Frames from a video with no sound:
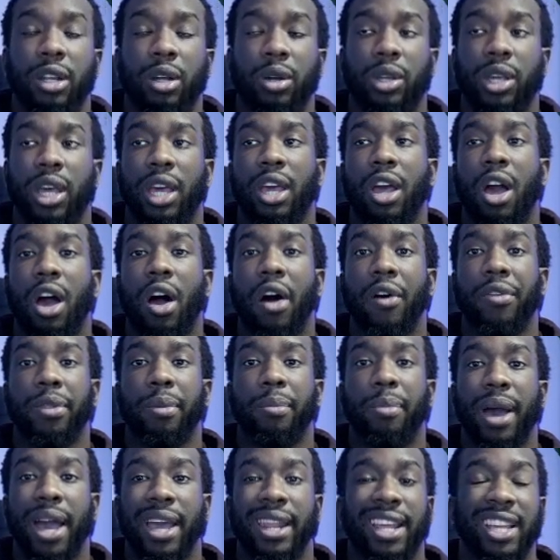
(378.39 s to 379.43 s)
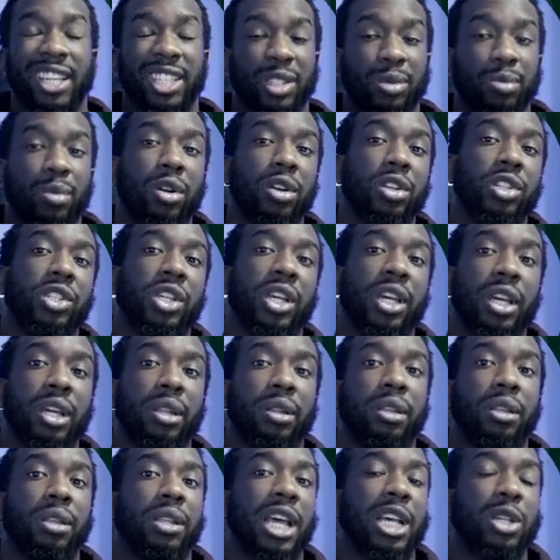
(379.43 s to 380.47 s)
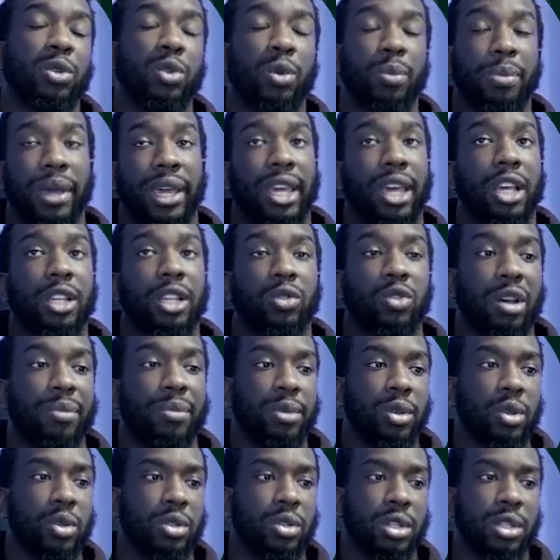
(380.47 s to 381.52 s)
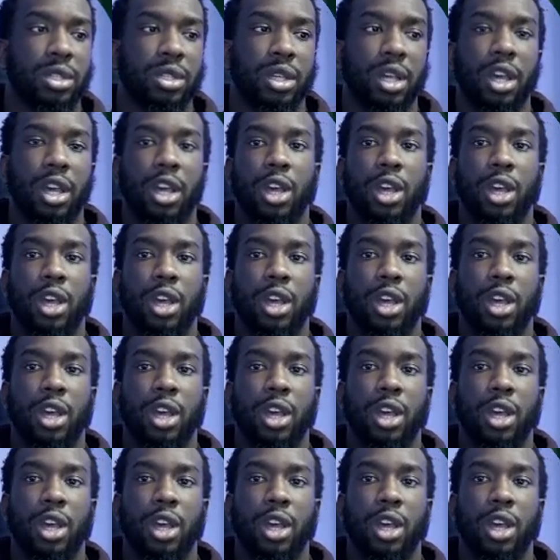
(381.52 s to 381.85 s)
okay, on the Binance Smart Chain, that's what Pancakeswap uses,